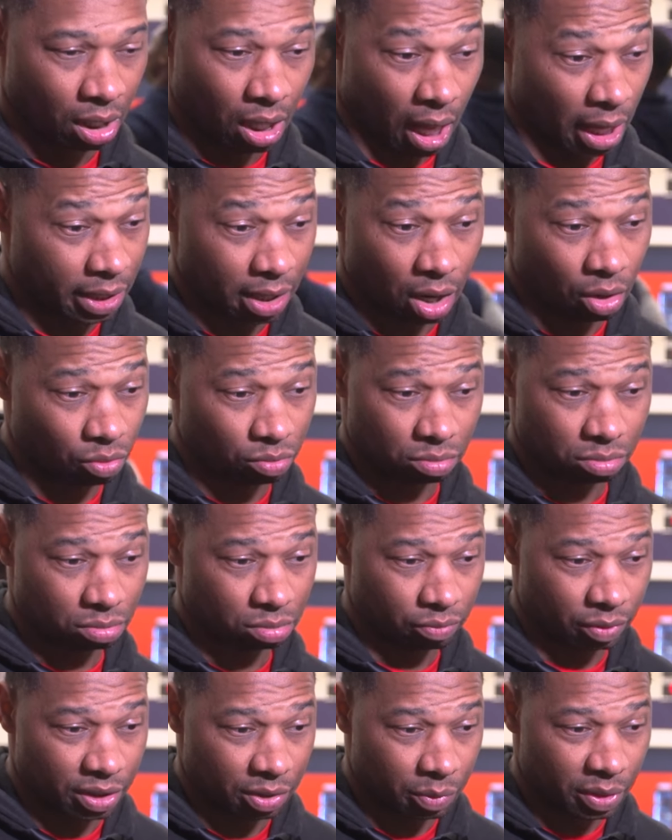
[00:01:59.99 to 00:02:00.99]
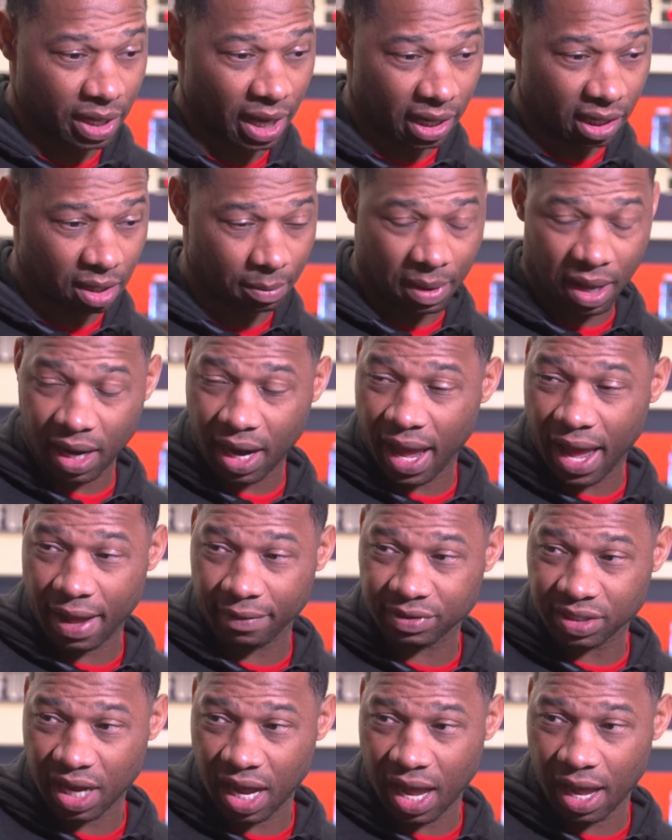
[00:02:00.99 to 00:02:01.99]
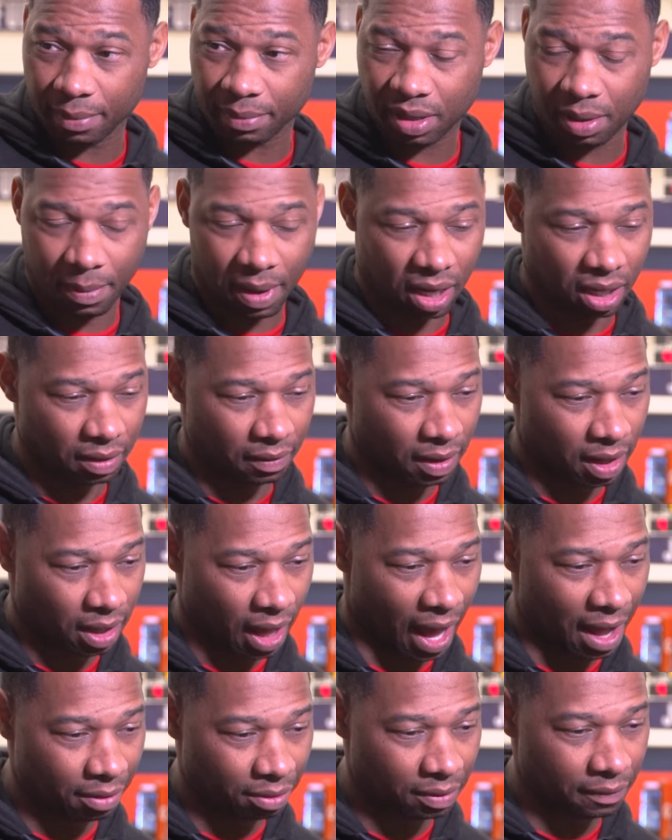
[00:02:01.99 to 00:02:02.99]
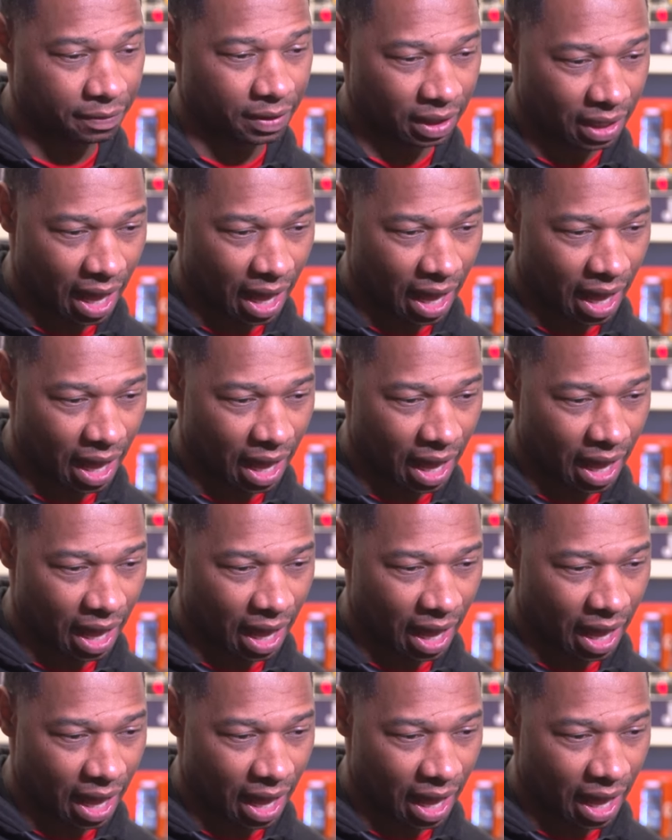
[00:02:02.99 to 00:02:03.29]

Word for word: I don't. We, we got to come out of halftime, come out of, out of the